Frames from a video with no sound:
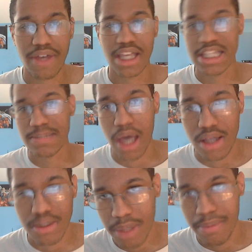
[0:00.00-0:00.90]
and he's
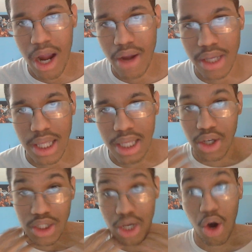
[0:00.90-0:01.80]
smiling and being Power King, and
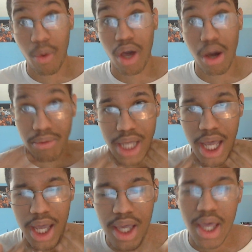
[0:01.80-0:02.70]
I was like, oh, we're gonna
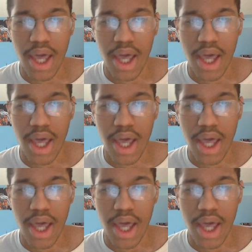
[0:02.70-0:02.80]
die.